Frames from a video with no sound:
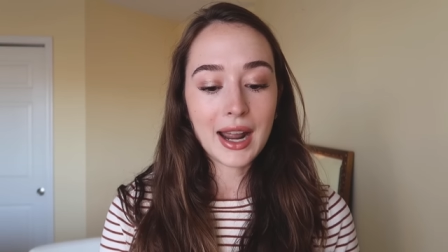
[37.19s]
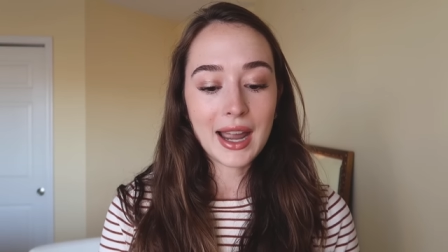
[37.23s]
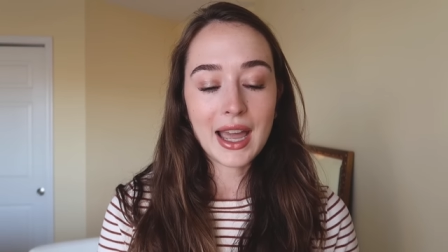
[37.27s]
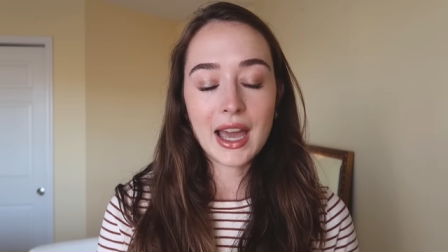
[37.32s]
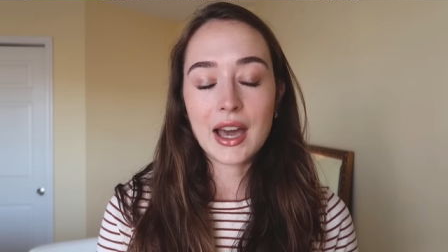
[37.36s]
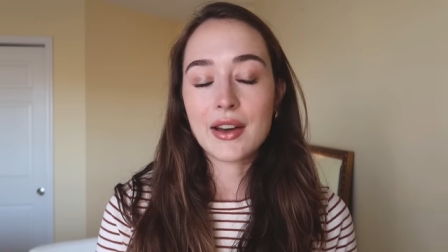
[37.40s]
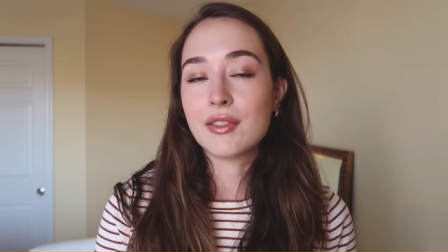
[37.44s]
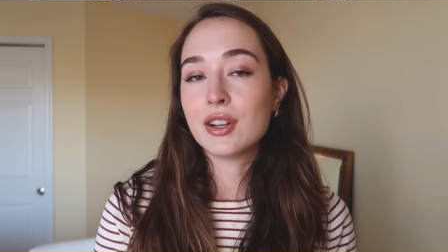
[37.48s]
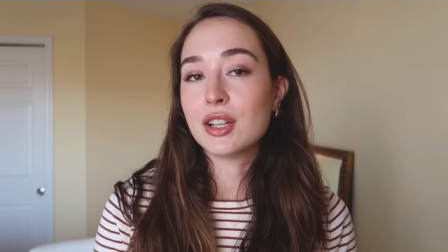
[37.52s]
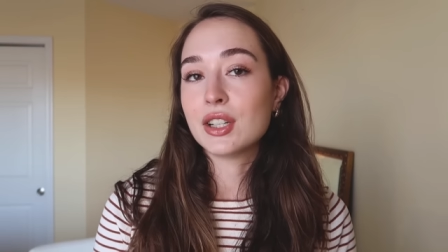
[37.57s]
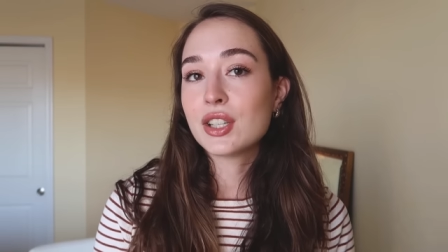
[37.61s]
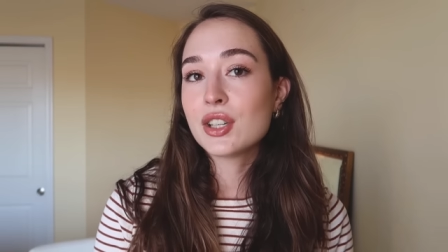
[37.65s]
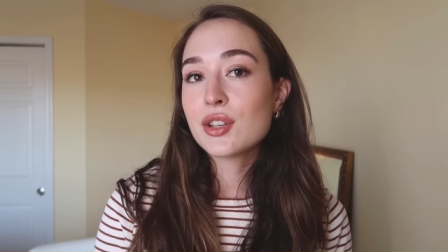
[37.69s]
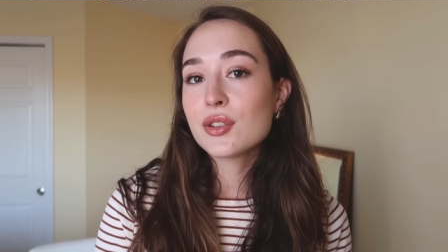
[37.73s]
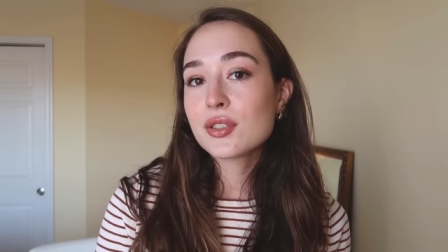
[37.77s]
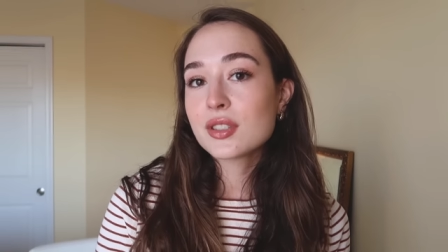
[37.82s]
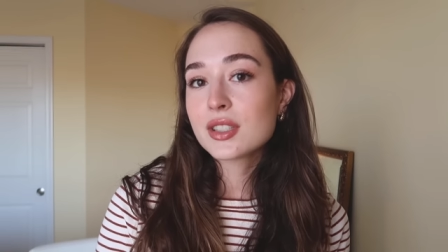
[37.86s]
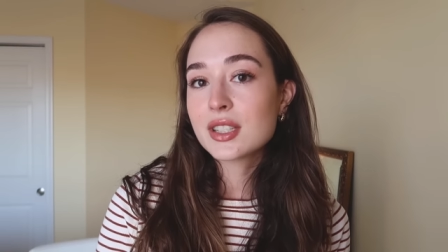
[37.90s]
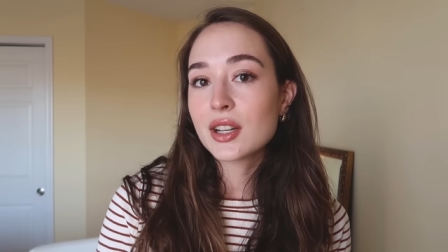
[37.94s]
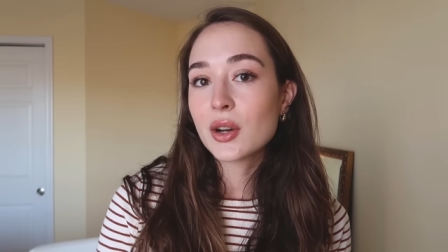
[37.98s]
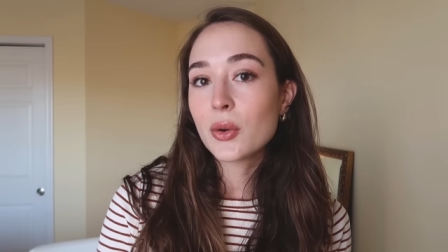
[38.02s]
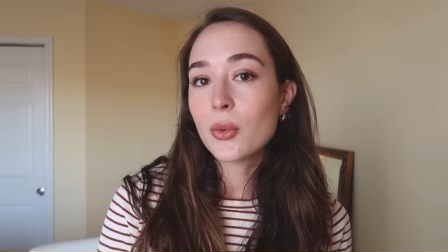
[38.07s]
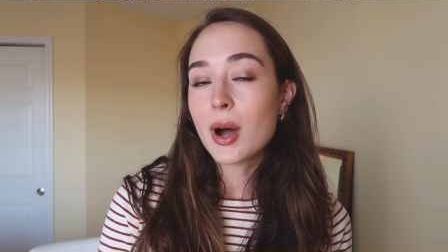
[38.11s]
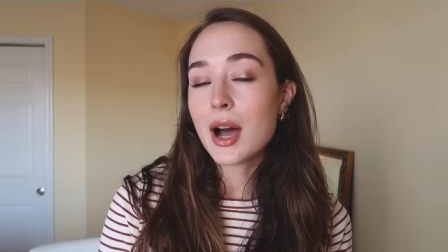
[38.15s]
I haven't
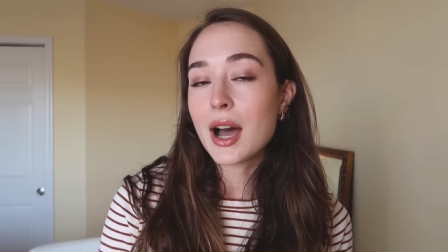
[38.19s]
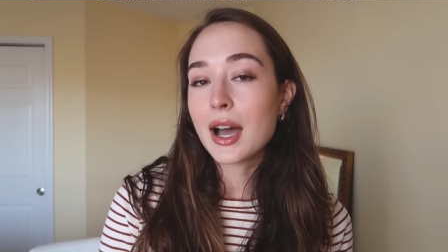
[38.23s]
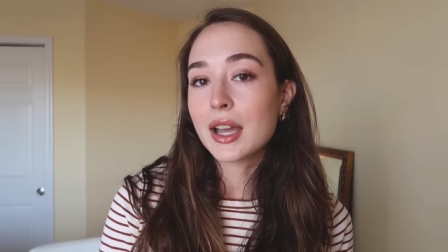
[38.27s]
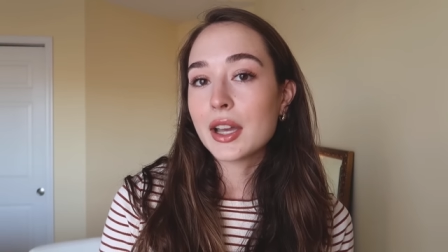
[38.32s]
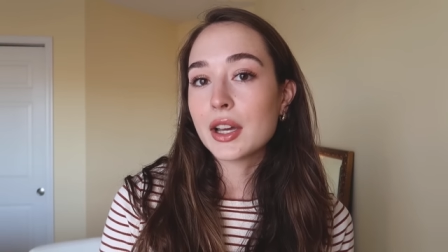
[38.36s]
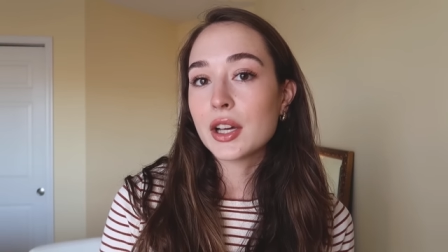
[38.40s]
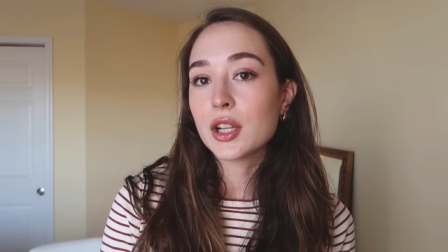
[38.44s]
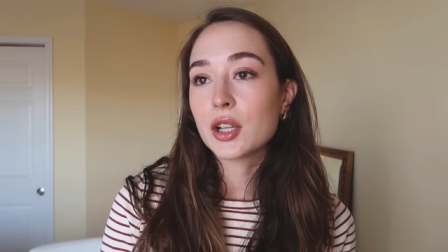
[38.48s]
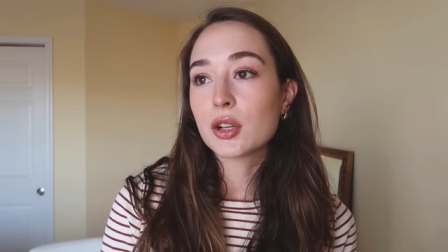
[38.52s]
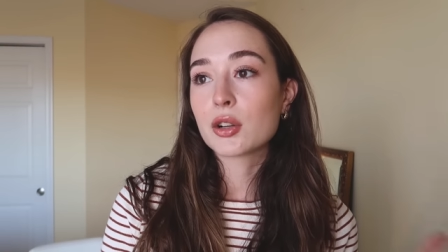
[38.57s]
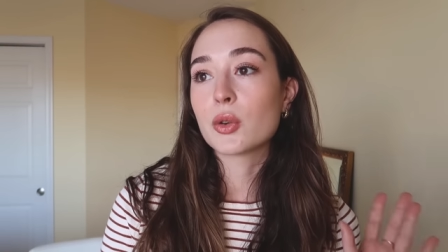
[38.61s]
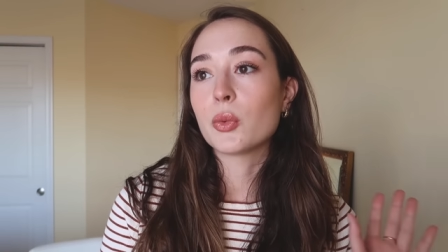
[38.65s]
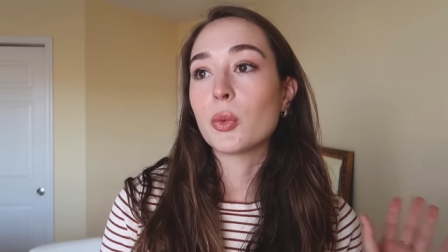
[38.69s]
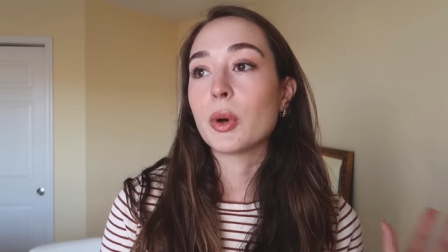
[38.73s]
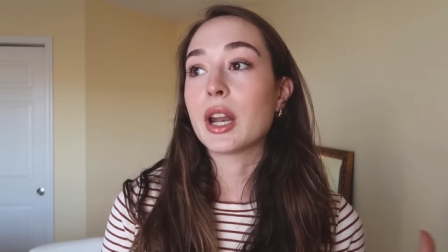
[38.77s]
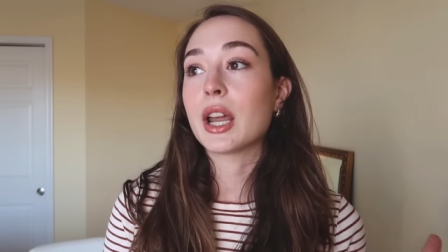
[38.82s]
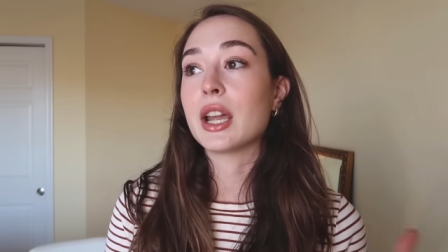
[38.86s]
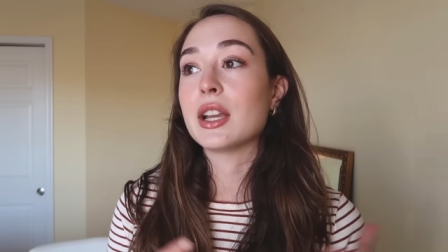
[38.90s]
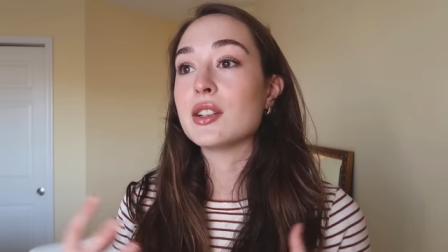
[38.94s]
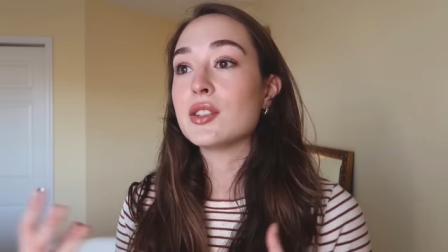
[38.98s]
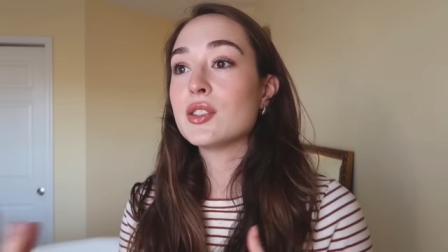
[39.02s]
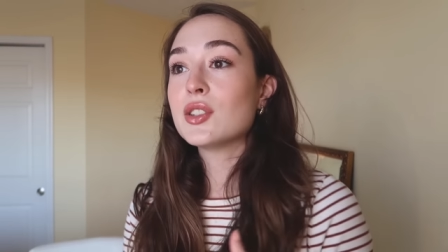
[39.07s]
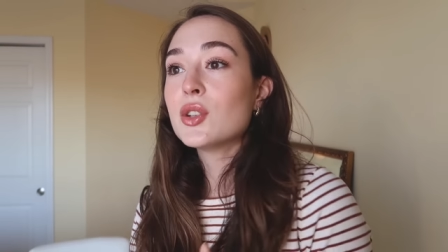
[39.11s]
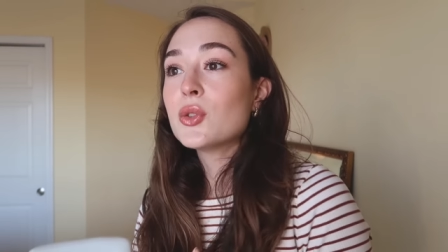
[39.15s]
used in a while or what
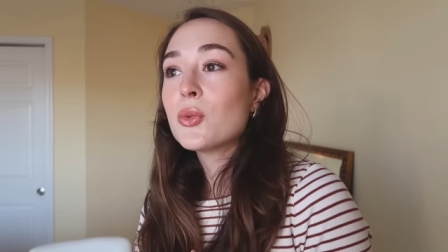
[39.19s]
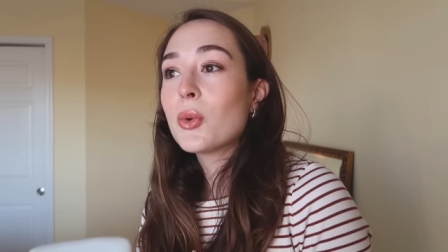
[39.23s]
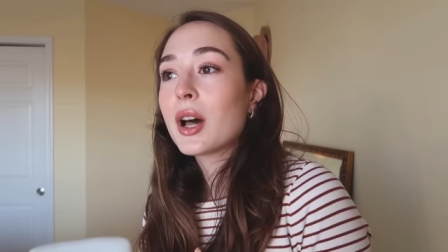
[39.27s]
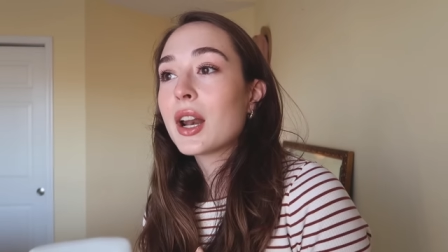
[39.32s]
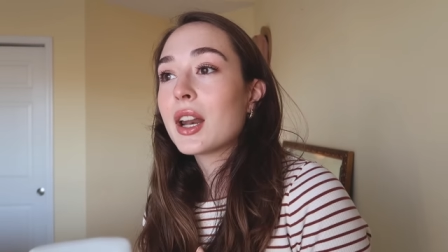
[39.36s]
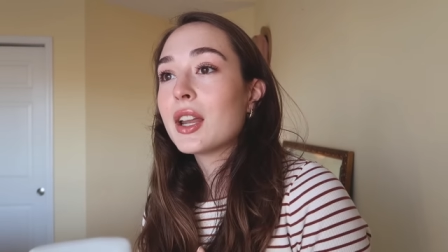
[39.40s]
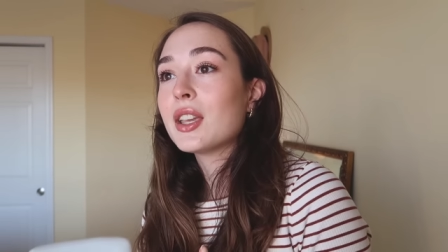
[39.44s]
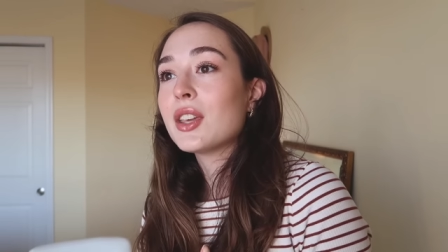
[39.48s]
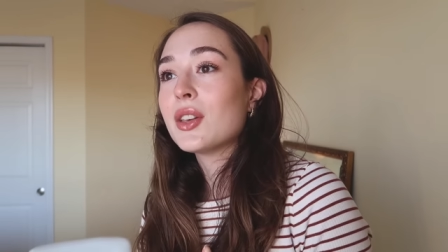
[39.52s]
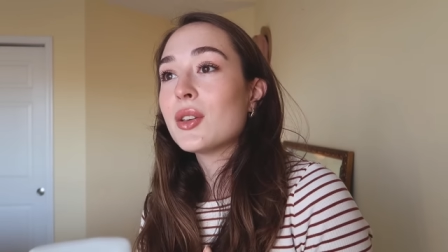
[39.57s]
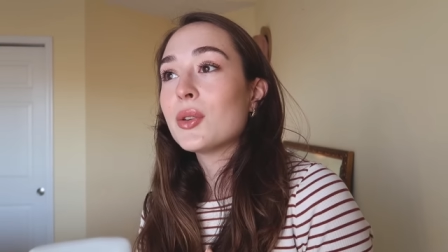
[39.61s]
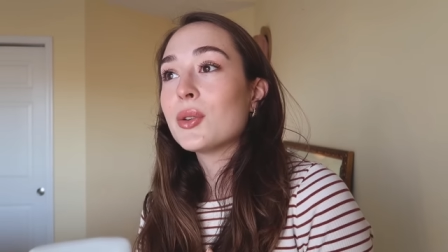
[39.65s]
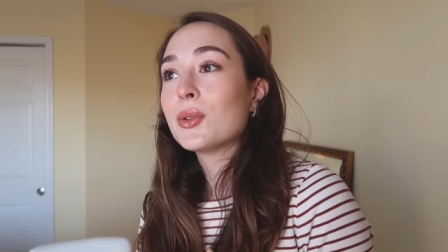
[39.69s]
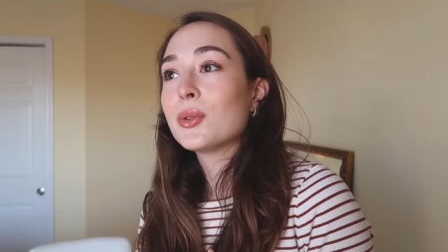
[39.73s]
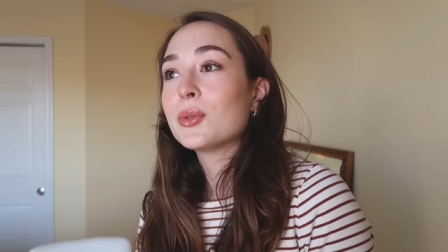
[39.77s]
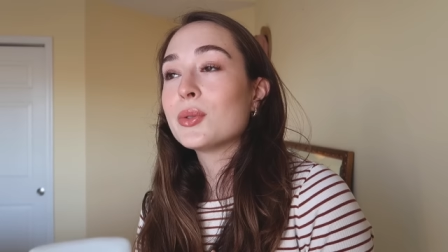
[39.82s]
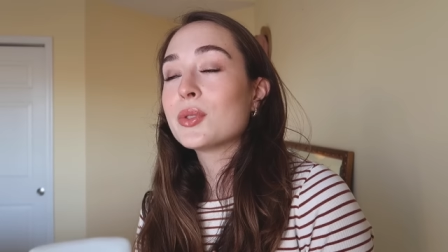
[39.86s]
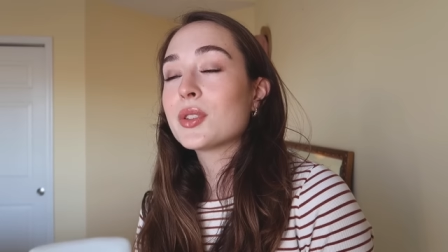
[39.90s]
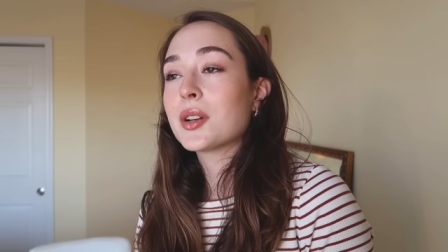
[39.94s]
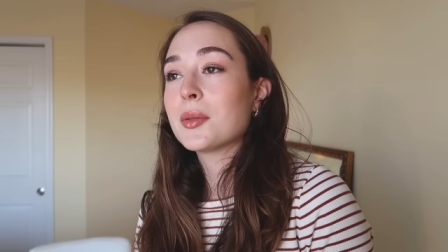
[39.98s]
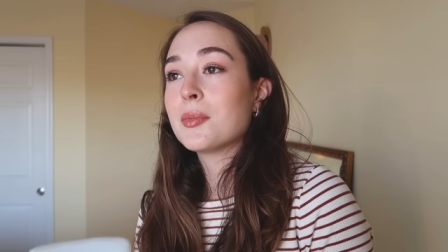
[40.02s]
I do want to use,